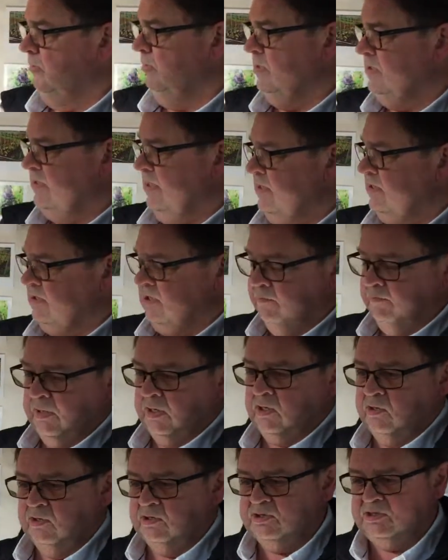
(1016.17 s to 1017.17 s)
system,
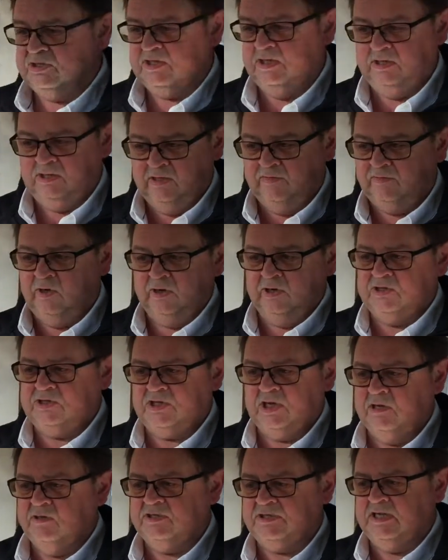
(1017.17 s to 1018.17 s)
because you've got to
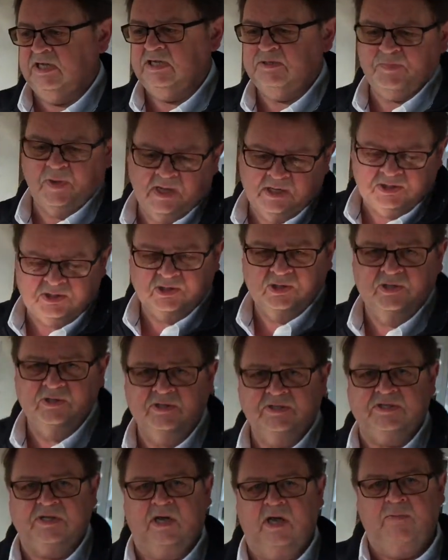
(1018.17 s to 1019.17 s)
sow seeds by a
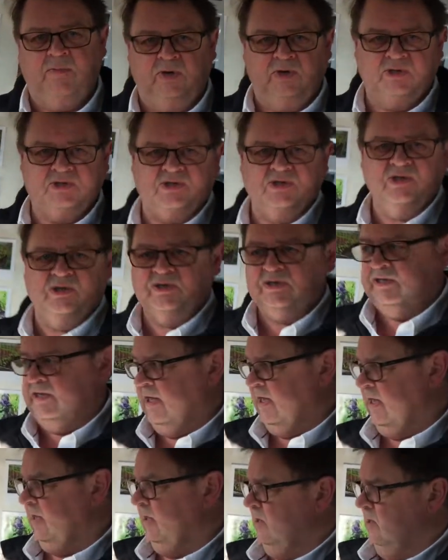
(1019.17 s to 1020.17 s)
certain time on a certain
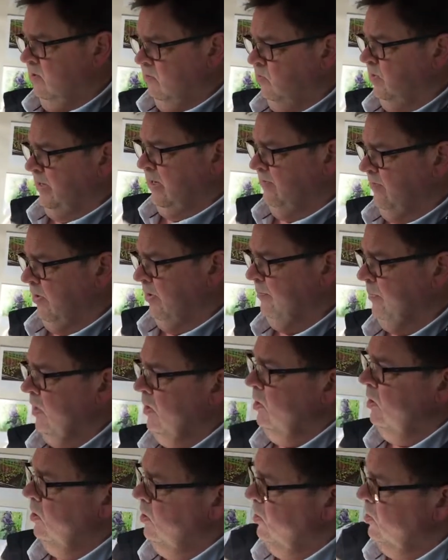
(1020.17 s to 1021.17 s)
day or whatever.
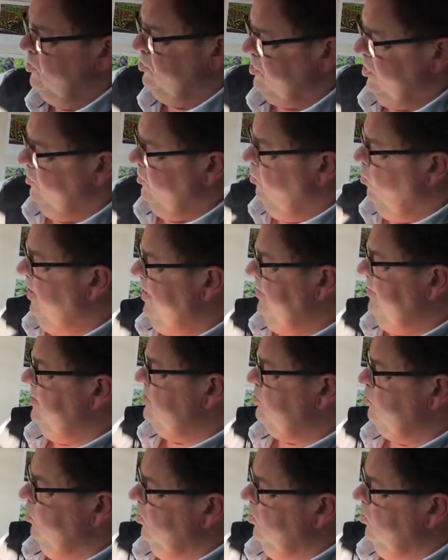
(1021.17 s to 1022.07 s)
So the way this